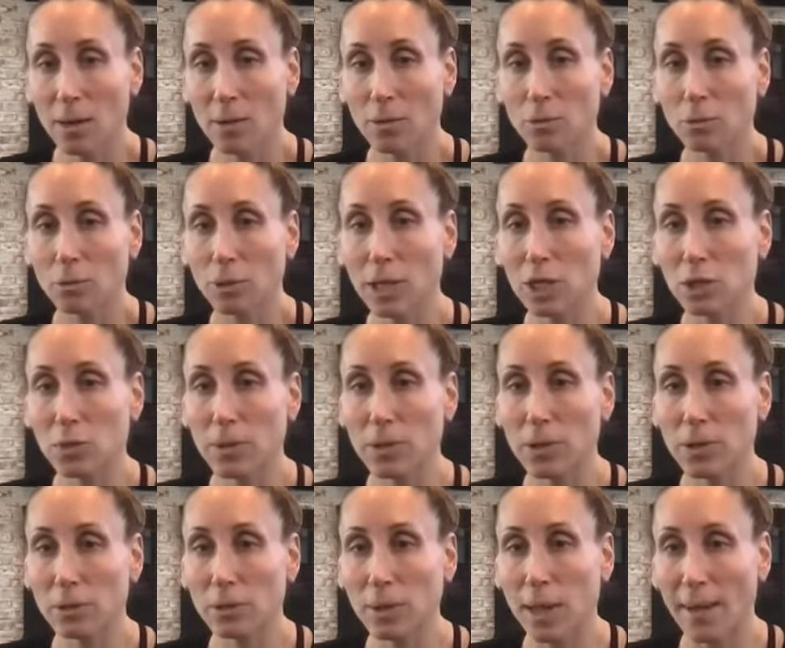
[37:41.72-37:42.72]
Reach with
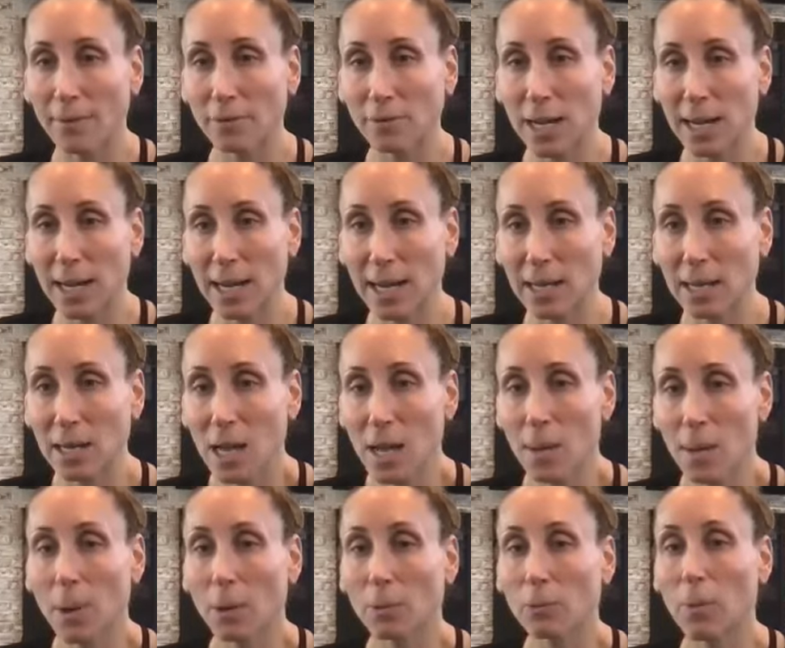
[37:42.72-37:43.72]
your left hand,
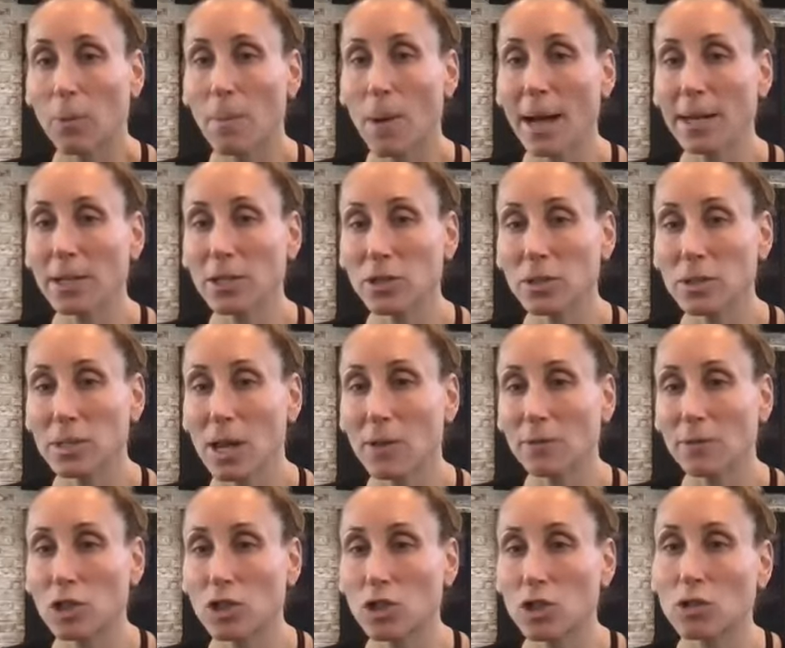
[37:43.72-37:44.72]
but remind
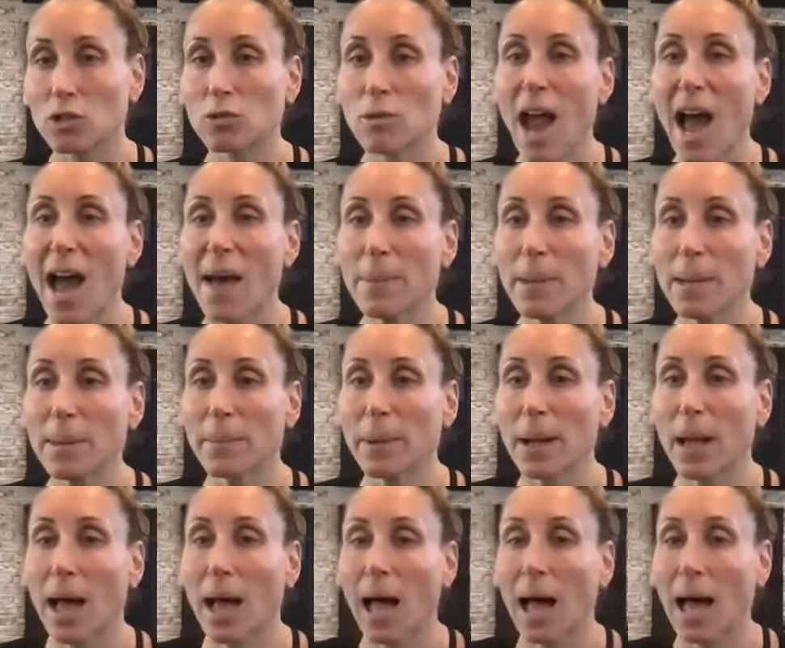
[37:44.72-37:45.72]
yourself that you're grabbing
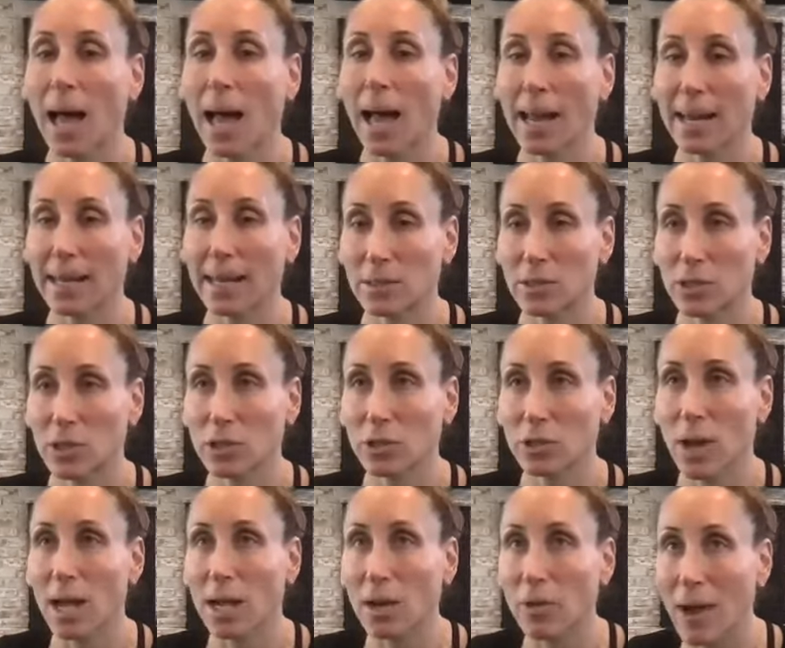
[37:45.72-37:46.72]
behind. So you're
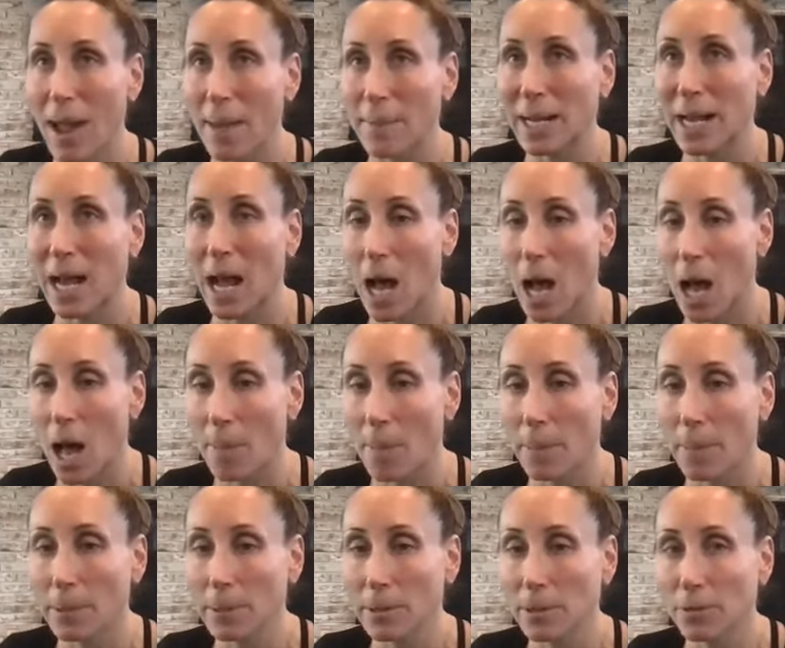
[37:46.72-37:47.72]
not grabbing
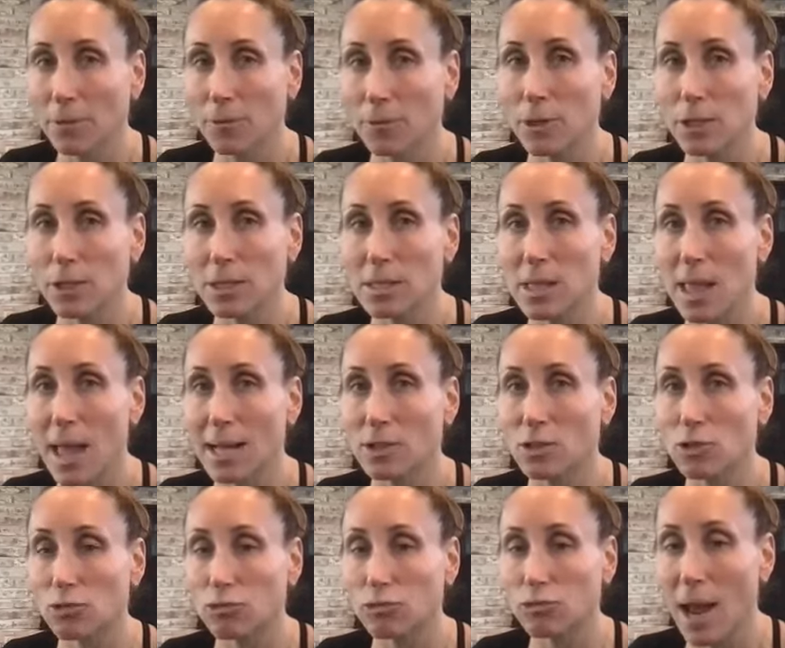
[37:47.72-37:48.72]
up. The foot
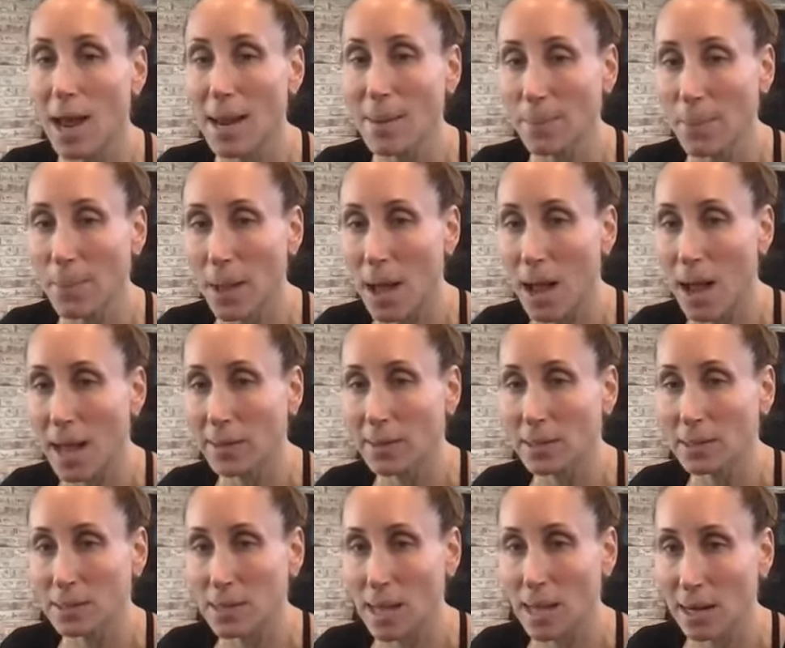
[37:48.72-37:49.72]
slides right behind the
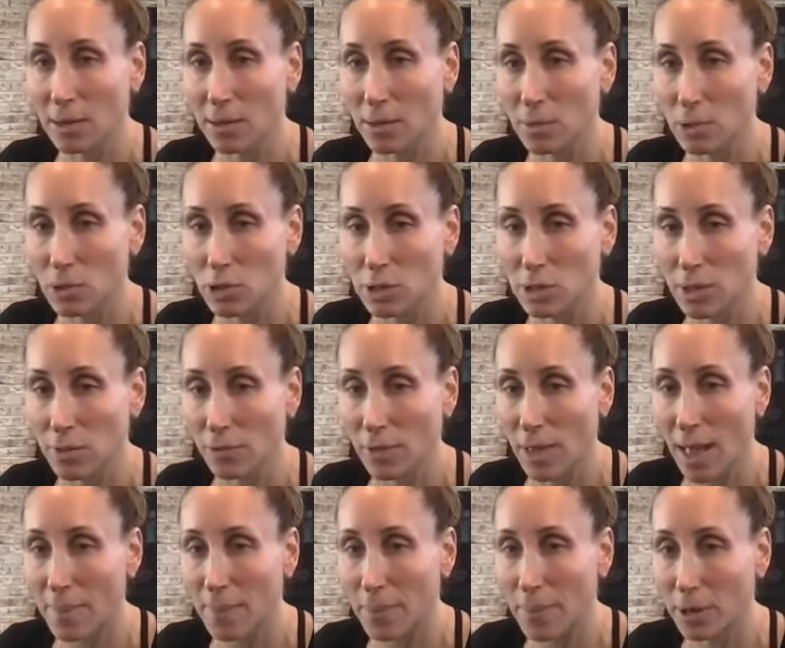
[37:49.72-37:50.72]
sacrum, which is the
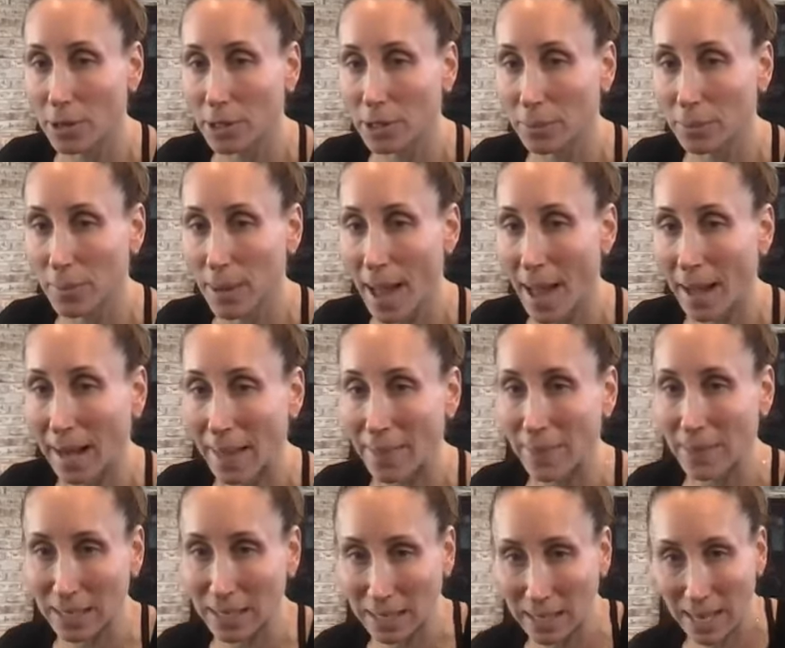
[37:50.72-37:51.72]
flat part of your back, and
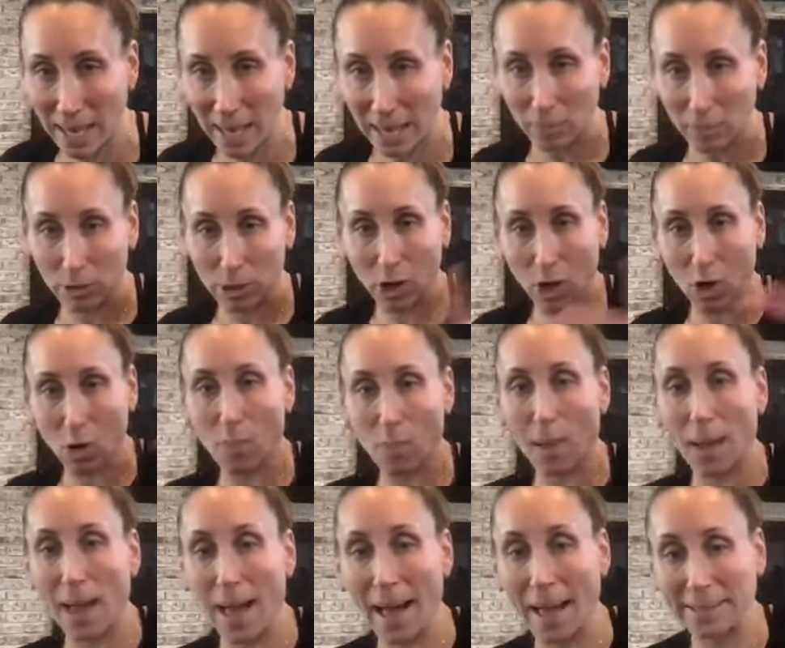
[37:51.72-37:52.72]
the kick would go
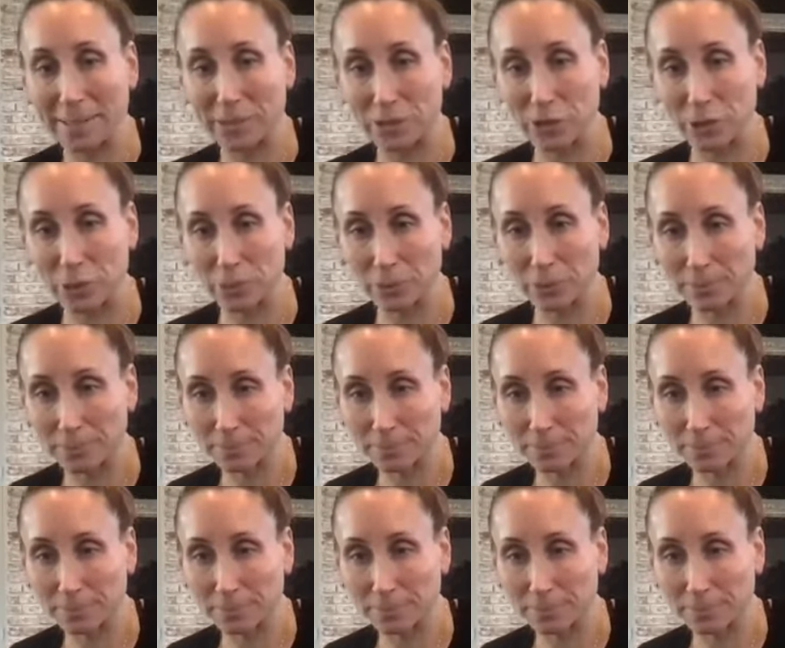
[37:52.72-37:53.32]
behind you.